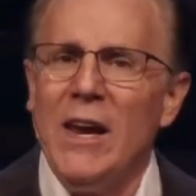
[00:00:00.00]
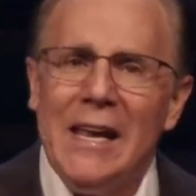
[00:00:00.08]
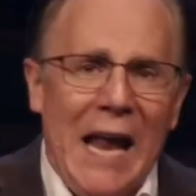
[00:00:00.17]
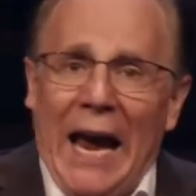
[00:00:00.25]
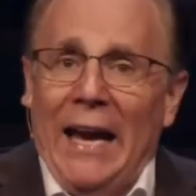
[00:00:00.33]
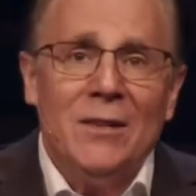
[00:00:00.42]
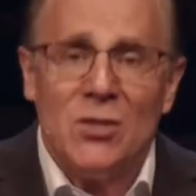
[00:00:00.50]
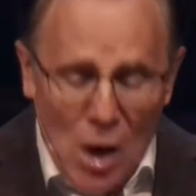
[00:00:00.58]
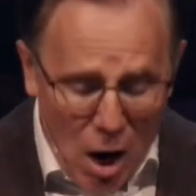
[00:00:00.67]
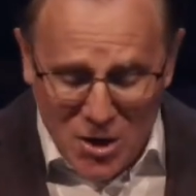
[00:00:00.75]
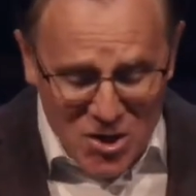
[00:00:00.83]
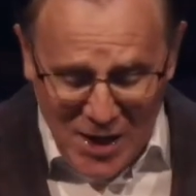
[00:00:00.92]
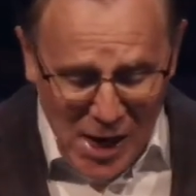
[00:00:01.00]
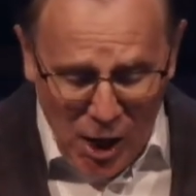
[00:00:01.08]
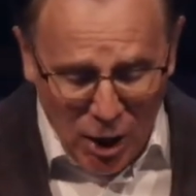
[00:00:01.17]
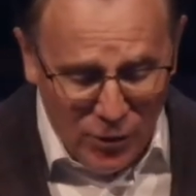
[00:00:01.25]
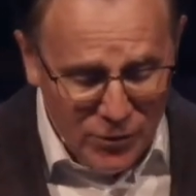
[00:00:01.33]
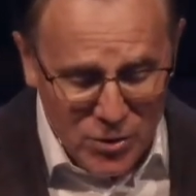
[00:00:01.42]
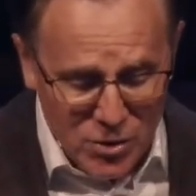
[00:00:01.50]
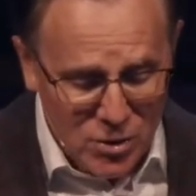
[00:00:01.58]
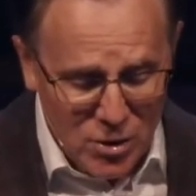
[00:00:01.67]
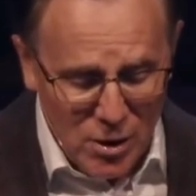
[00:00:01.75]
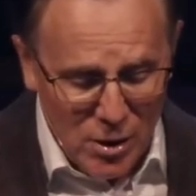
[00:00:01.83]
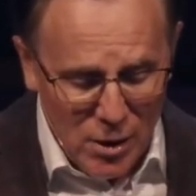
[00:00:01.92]
we enhance
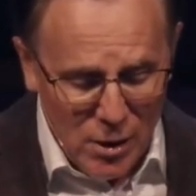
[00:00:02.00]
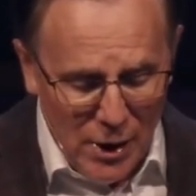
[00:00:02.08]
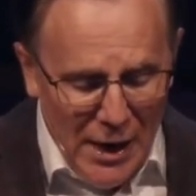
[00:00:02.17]
ourselves.